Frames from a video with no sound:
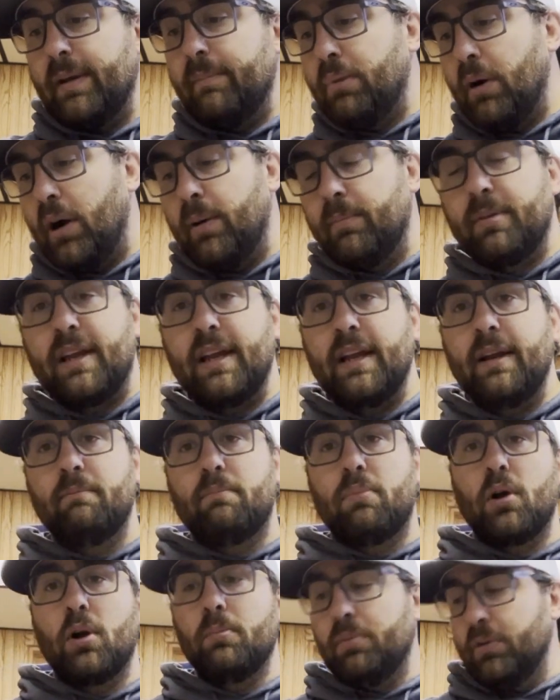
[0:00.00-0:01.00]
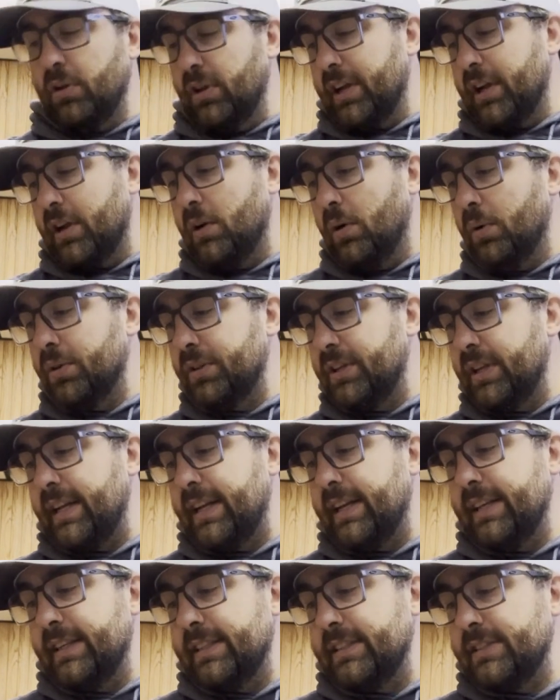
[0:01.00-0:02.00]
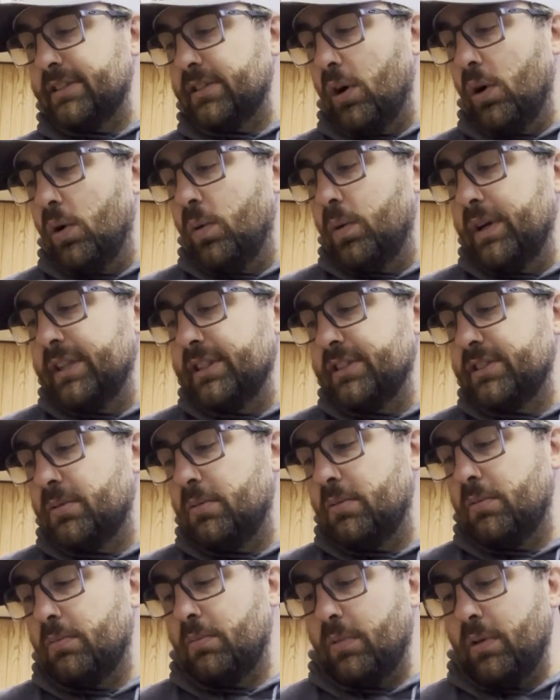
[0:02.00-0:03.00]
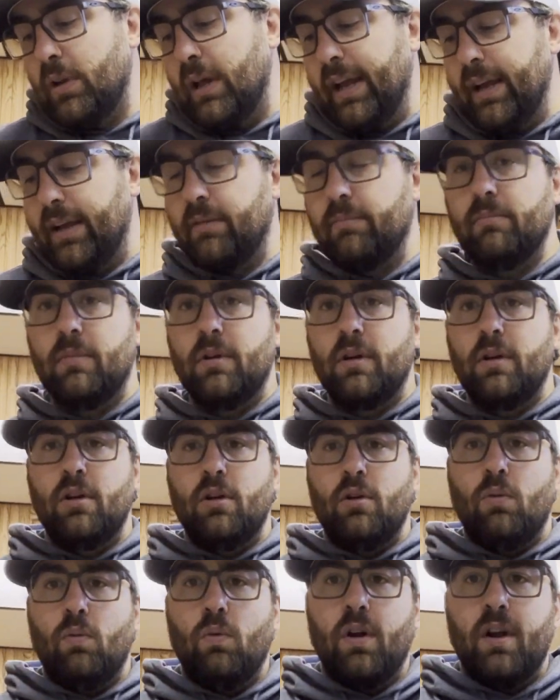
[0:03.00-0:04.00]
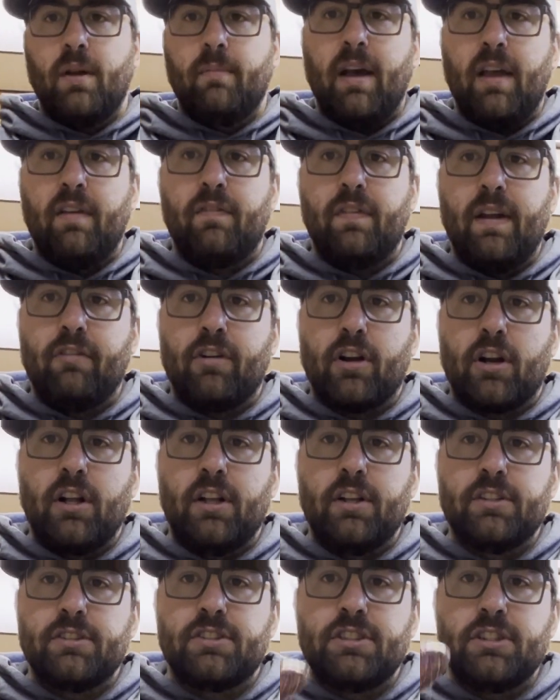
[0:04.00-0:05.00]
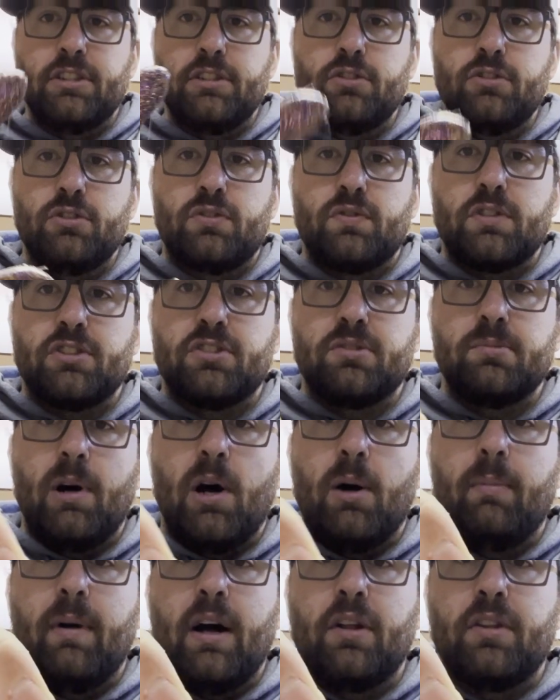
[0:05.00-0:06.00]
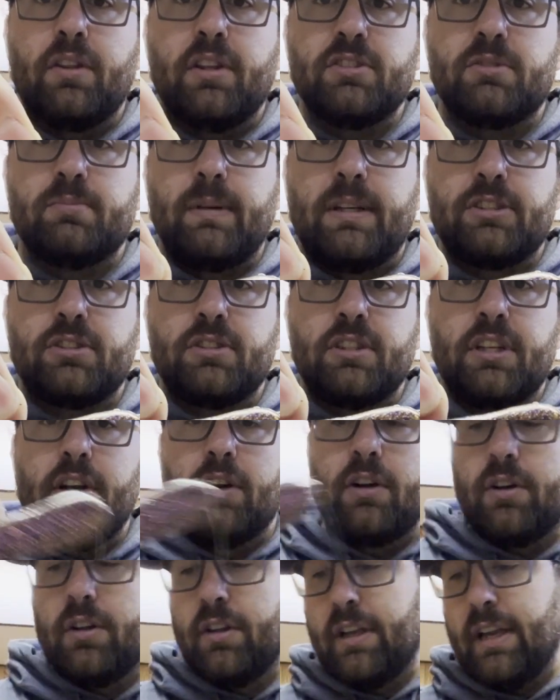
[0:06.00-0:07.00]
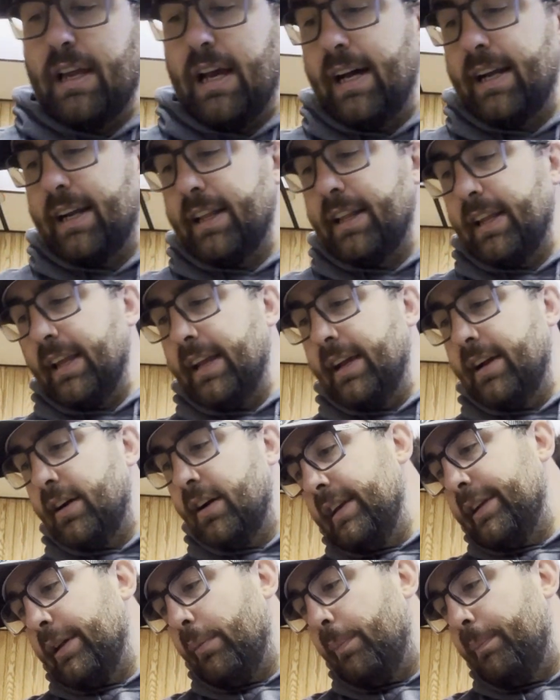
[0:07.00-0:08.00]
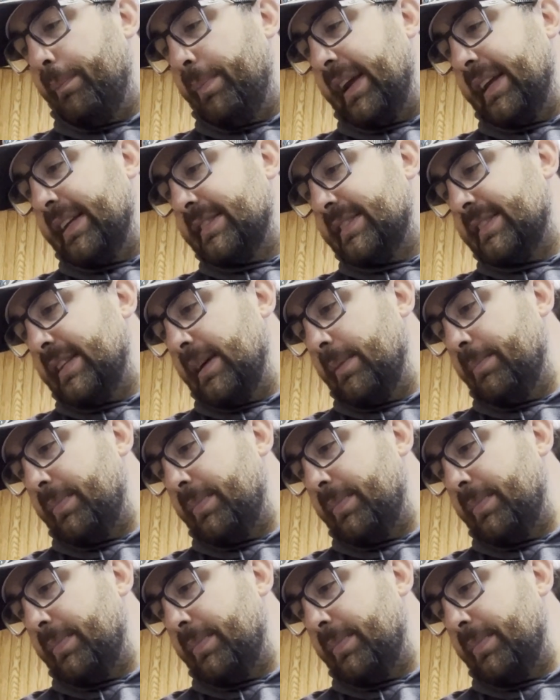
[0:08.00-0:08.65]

pumpkin, purple, and gold in it is always like one of my favorite colors to use for smallmouth, especially early on in the year. The biggest tip